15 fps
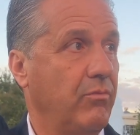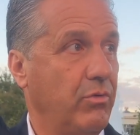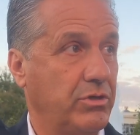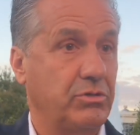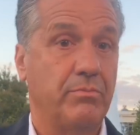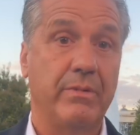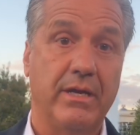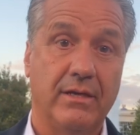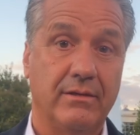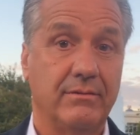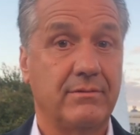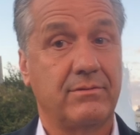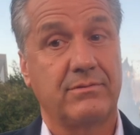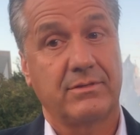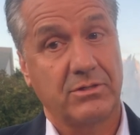which
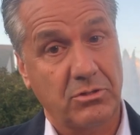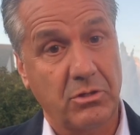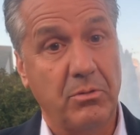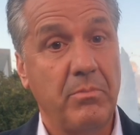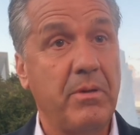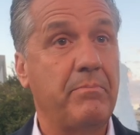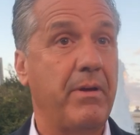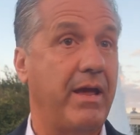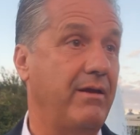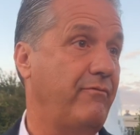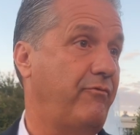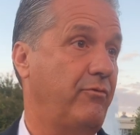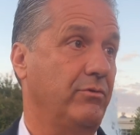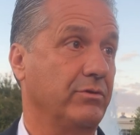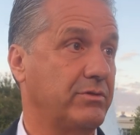means it's going to be
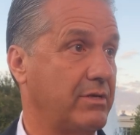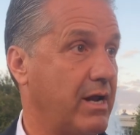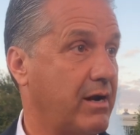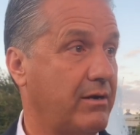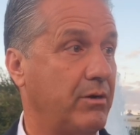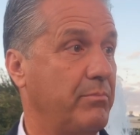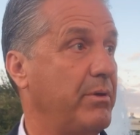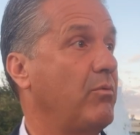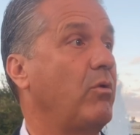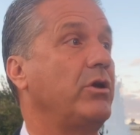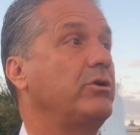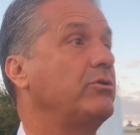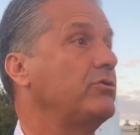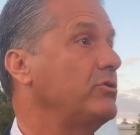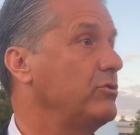painful. It's not going to be
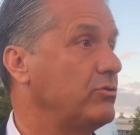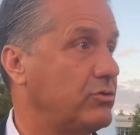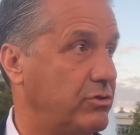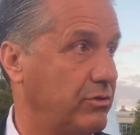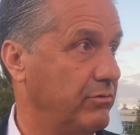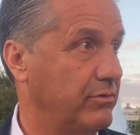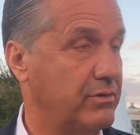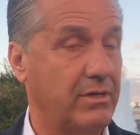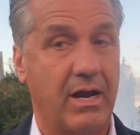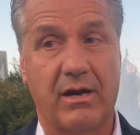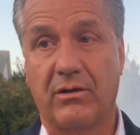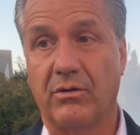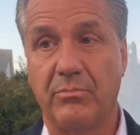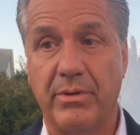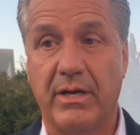what you're used to. It's
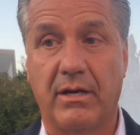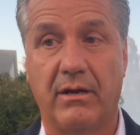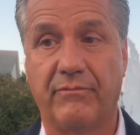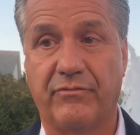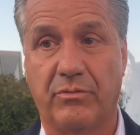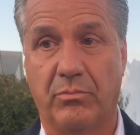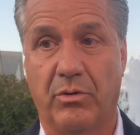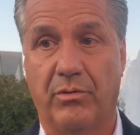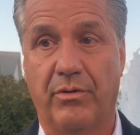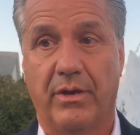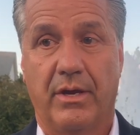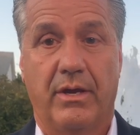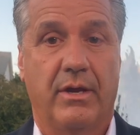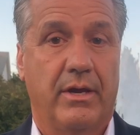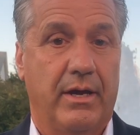not going to be
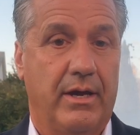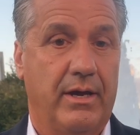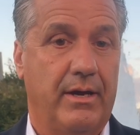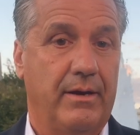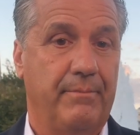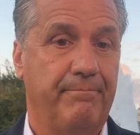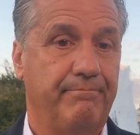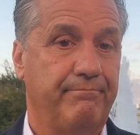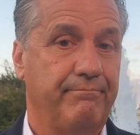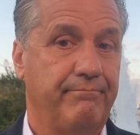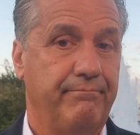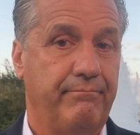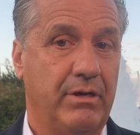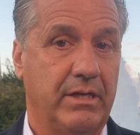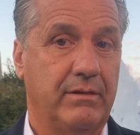comfortable. Um,
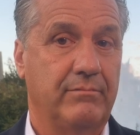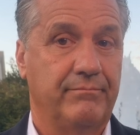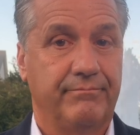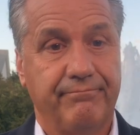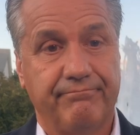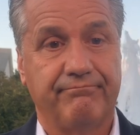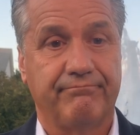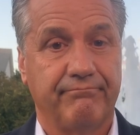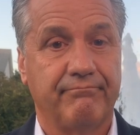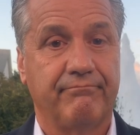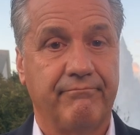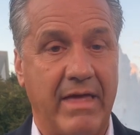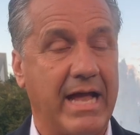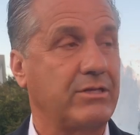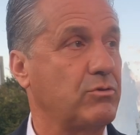but
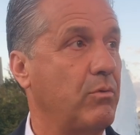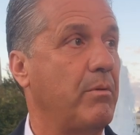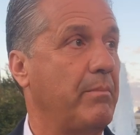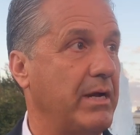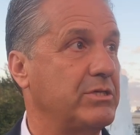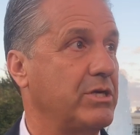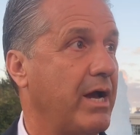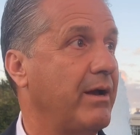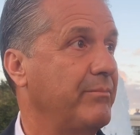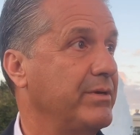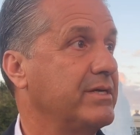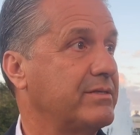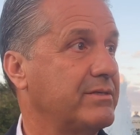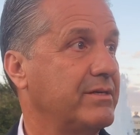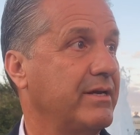that's what my job
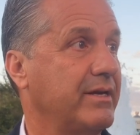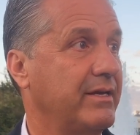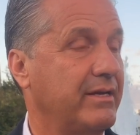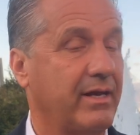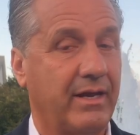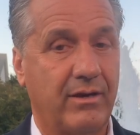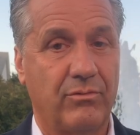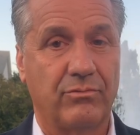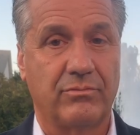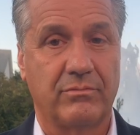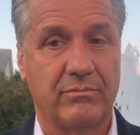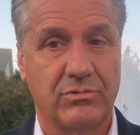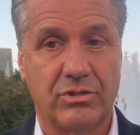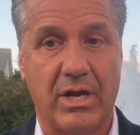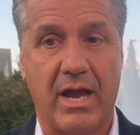is, and I don't
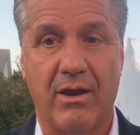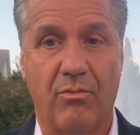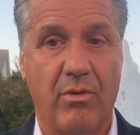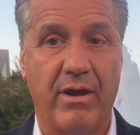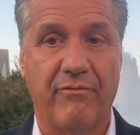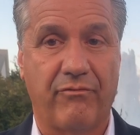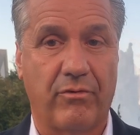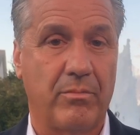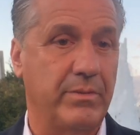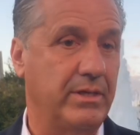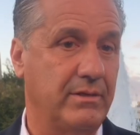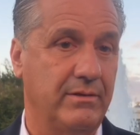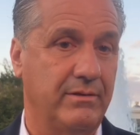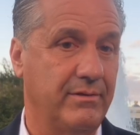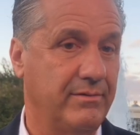shy away from it.
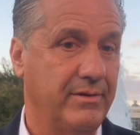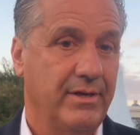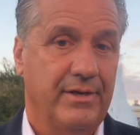And